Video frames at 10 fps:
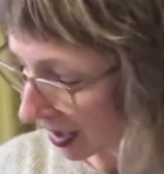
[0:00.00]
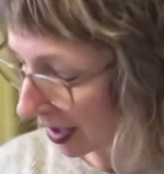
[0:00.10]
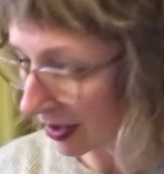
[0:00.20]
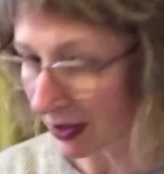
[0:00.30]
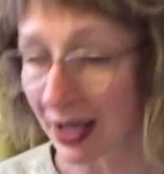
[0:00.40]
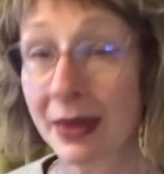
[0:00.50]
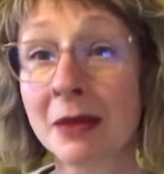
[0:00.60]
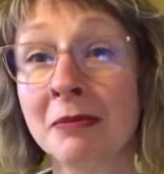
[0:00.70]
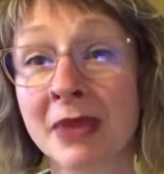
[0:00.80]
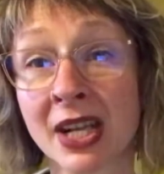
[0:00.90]
color in the
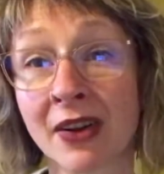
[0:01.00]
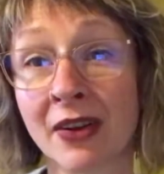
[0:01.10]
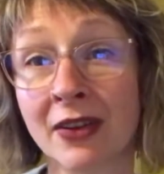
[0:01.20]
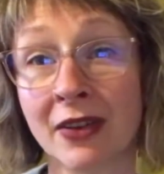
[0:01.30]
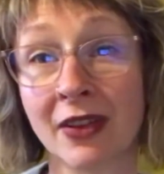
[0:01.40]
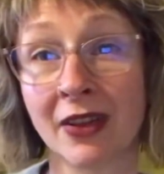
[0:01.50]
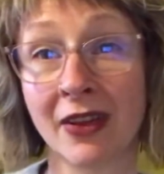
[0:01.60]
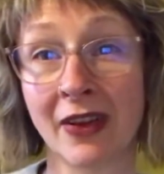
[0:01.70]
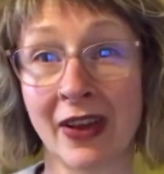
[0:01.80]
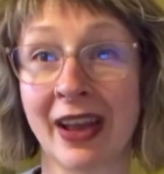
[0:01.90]
middle
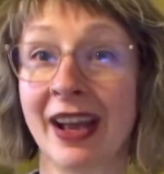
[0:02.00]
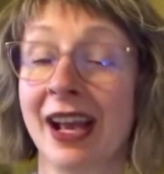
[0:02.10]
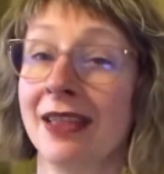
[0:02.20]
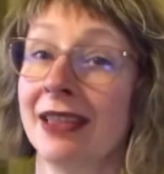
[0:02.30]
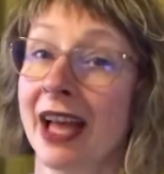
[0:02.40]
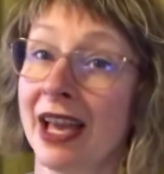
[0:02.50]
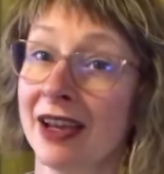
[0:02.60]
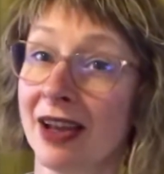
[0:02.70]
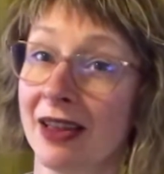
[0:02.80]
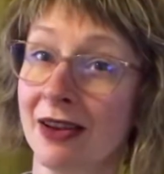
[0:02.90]
and light
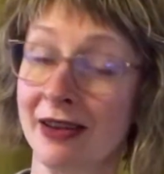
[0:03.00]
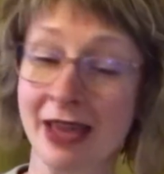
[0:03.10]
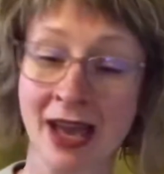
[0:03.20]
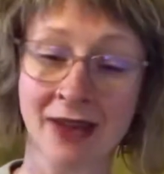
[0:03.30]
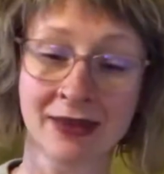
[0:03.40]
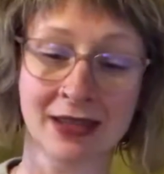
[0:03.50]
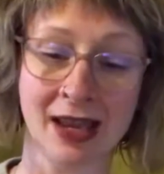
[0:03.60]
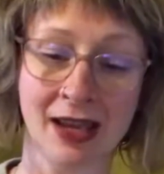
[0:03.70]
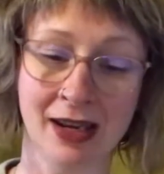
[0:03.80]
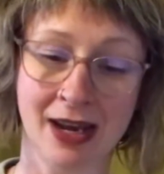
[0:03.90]
color on the
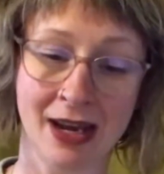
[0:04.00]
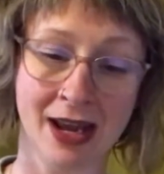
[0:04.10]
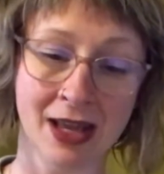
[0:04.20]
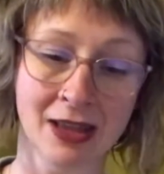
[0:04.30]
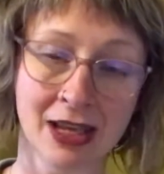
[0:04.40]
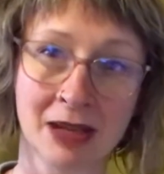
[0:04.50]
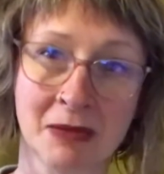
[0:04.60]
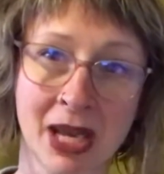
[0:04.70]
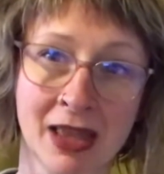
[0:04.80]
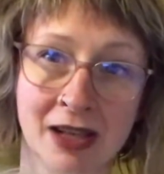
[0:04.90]
outside. And I look in
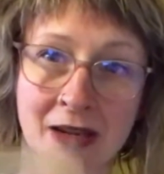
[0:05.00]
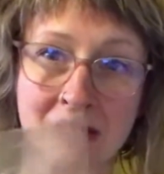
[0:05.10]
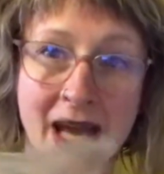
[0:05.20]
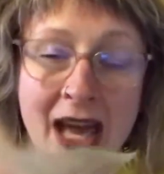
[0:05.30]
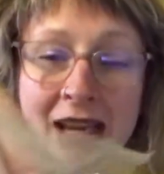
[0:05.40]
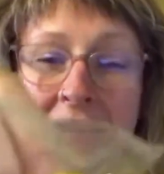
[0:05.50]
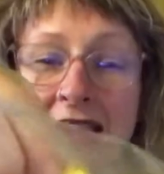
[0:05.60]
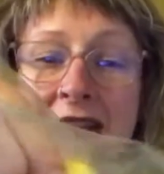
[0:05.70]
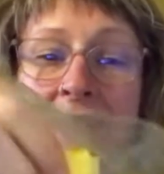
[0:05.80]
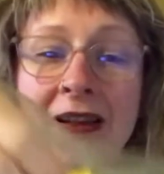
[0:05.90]
my little
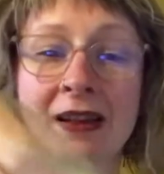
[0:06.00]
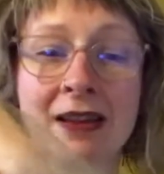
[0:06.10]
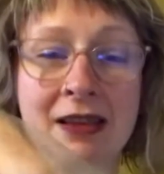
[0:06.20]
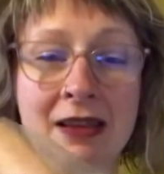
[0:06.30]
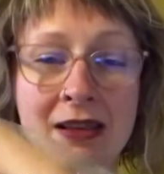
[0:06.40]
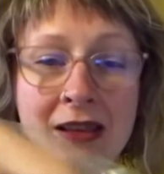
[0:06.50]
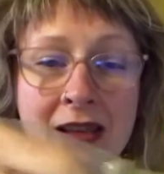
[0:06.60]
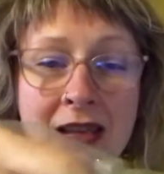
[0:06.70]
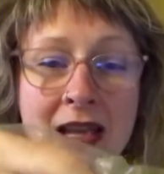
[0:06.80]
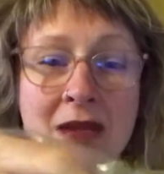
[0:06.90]
baggie
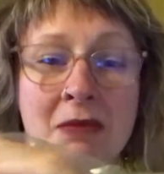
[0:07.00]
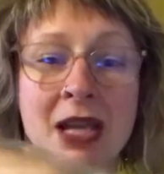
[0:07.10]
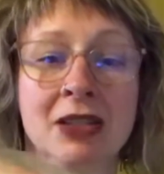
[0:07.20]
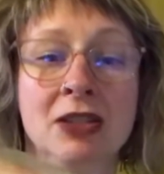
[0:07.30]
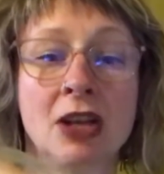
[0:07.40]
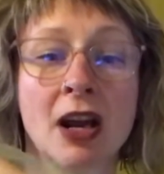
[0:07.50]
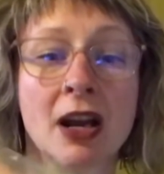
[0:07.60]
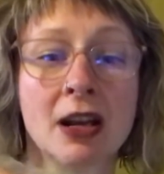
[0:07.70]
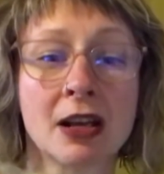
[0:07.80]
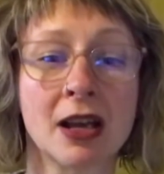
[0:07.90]
and my
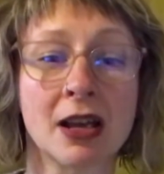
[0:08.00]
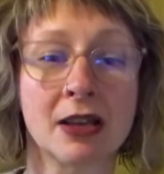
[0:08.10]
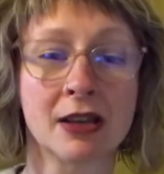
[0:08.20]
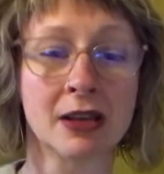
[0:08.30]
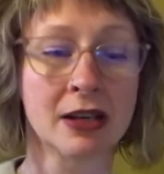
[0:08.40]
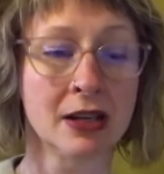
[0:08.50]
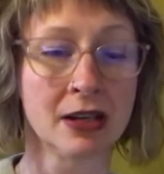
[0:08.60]
dark color,